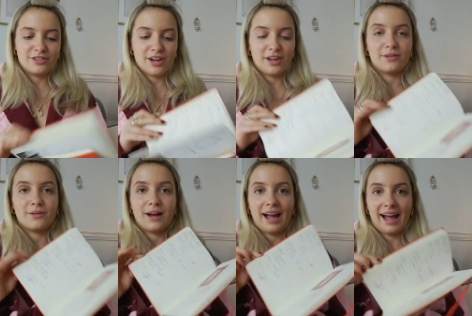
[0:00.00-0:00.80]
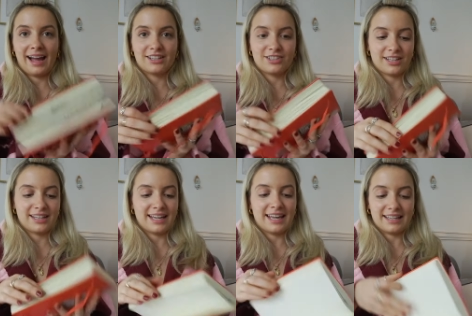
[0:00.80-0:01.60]
journal
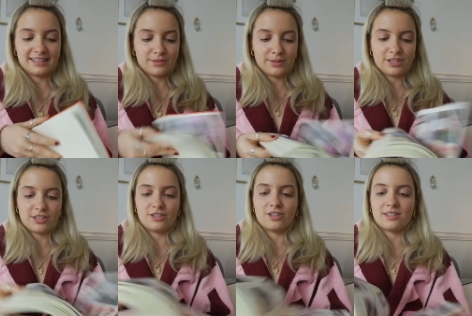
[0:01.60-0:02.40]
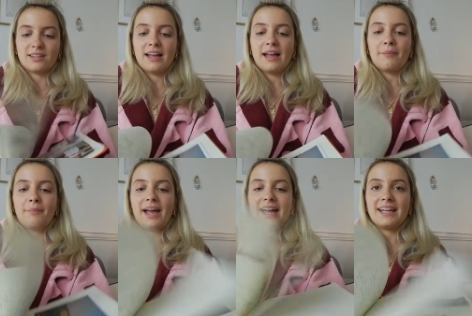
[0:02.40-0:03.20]
actually is, which is just
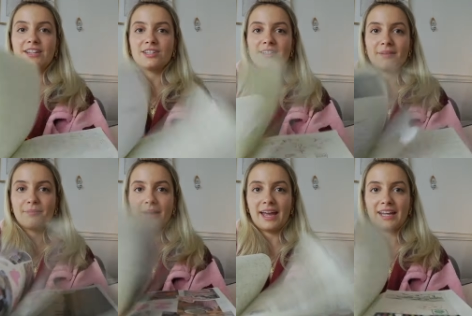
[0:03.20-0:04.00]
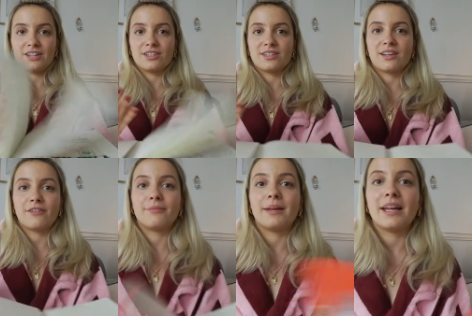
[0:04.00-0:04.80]
pages and pages
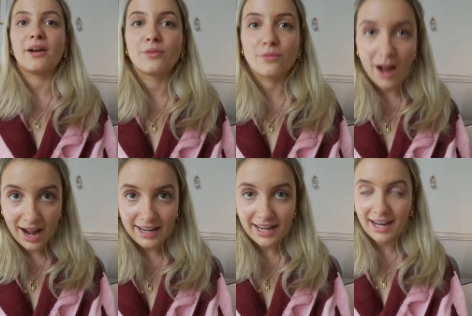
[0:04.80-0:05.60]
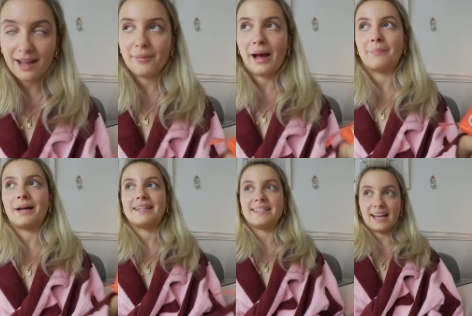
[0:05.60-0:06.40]
of me writing about
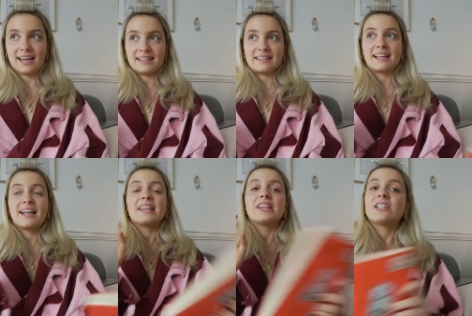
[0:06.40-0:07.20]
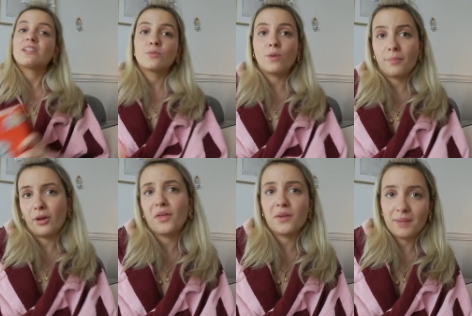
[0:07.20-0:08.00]
my days. This is what
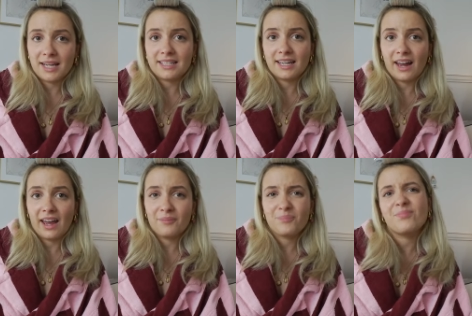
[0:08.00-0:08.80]
bothered me today.